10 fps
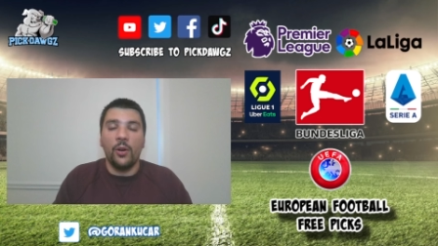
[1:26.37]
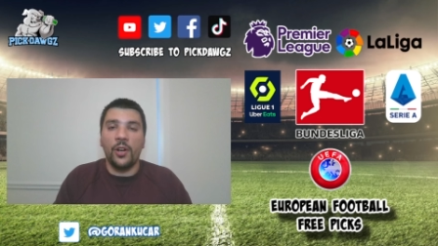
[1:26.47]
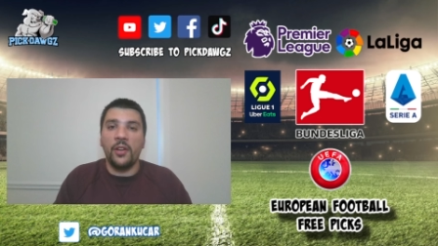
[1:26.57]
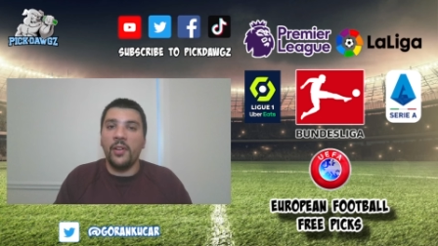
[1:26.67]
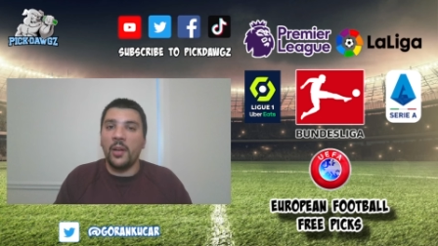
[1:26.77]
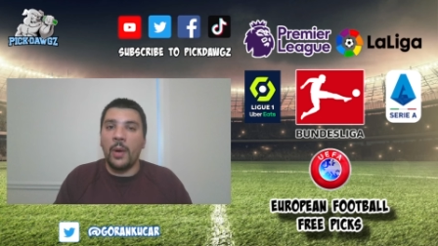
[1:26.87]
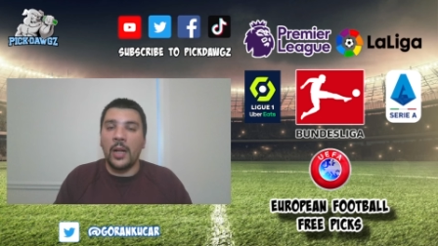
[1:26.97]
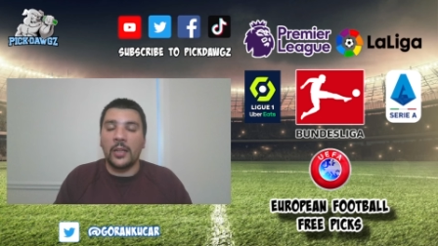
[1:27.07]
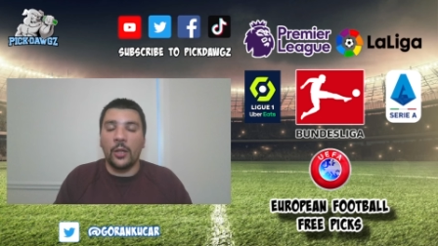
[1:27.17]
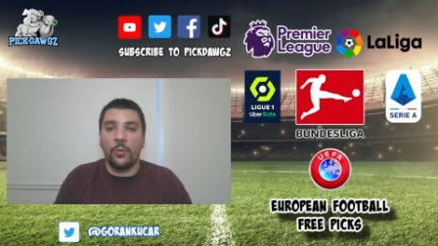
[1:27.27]
or even a
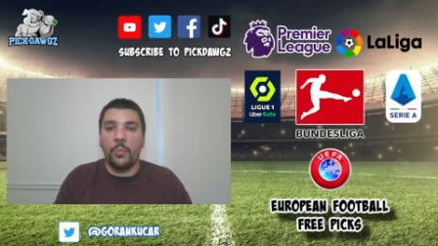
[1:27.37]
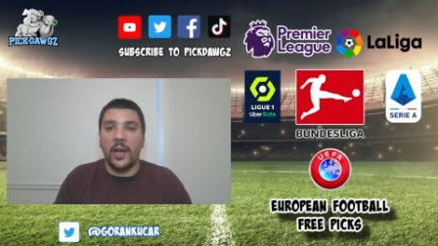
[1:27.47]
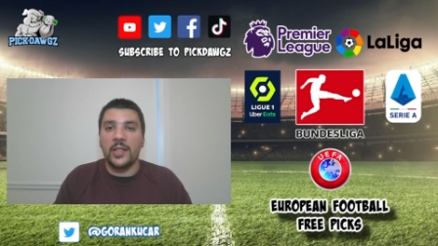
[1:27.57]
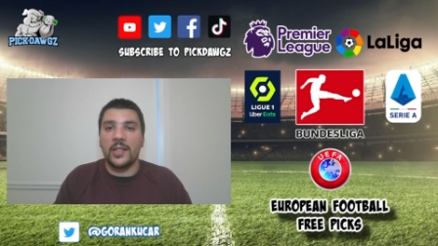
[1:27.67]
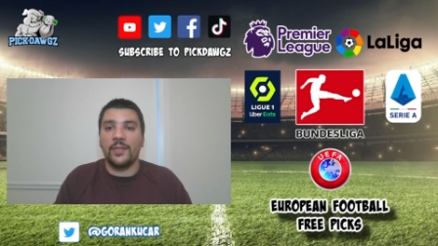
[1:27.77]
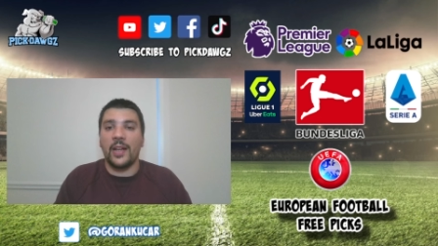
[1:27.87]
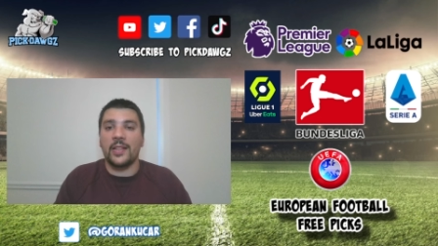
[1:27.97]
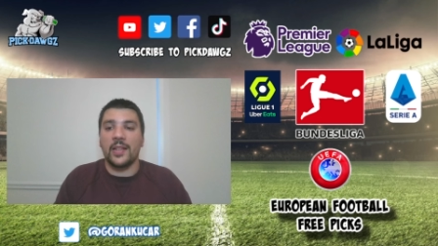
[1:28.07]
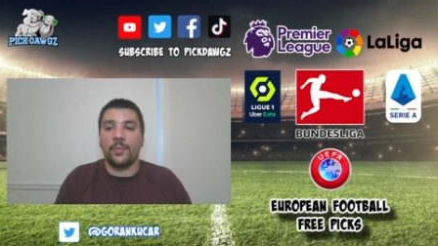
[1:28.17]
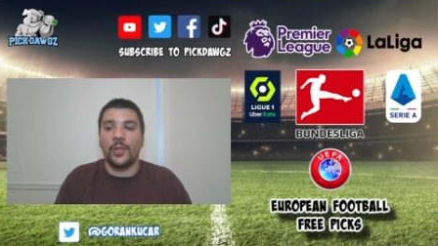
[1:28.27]
month long pass if
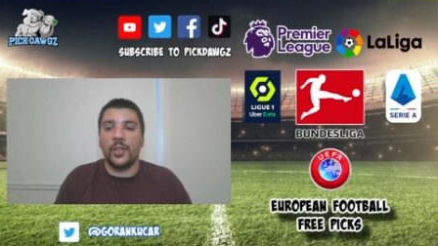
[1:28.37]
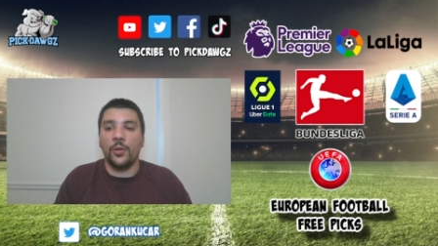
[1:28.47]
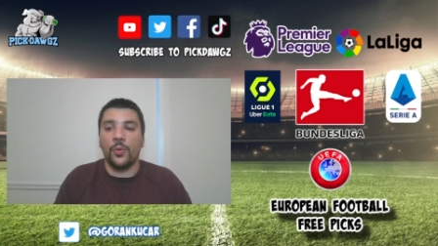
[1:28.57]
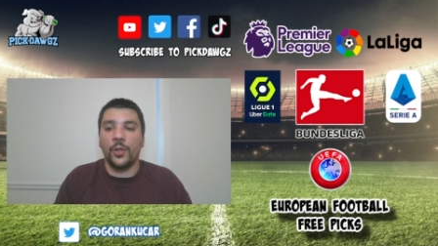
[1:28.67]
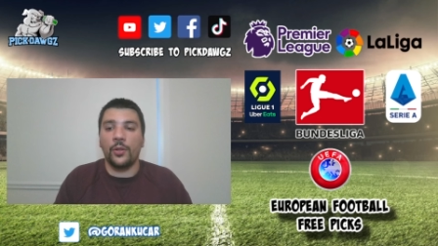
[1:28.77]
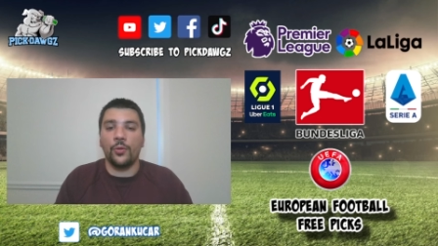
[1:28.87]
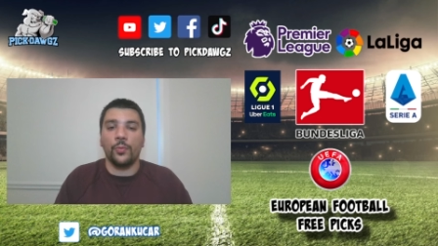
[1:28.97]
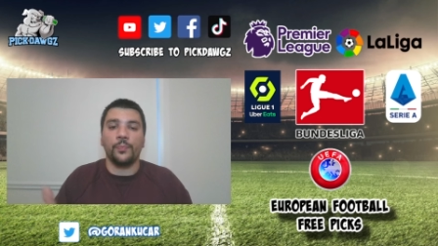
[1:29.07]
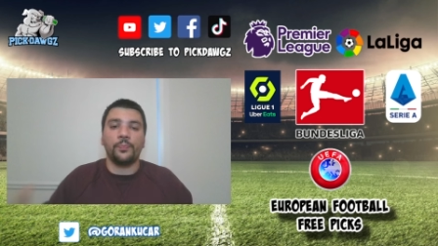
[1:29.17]
that's something you want to do.